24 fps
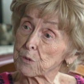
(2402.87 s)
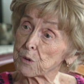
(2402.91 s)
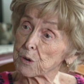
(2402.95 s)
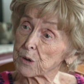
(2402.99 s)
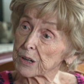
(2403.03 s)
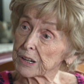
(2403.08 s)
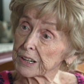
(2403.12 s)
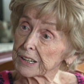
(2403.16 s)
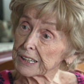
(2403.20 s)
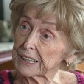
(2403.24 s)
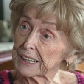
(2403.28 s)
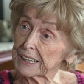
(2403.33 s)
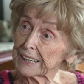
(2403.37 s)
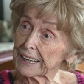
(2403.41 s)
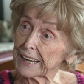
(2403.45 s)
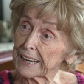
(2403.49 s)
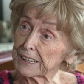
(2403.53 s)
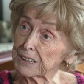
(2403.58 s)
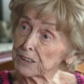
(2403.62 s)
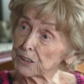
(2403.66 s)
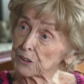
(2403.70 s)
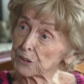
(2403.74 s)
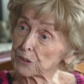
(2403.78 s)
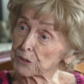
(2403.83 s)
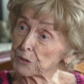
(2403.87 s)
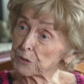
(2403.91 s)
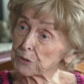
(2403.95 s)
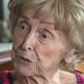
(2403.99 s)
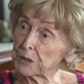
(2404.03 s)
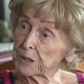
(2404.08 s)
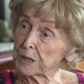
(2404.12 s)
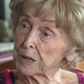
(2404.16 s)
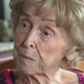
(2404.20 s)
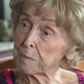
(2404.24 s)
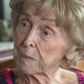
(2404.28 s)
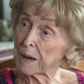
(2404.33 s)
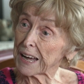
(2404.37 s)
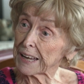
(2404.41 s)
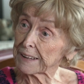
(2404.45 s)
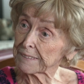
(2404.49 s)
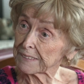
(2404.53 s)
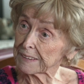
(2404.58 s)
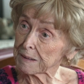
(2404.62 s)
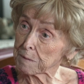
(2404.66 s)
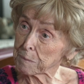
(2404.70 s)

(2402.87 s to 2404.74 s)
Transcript: worry like you're doing about the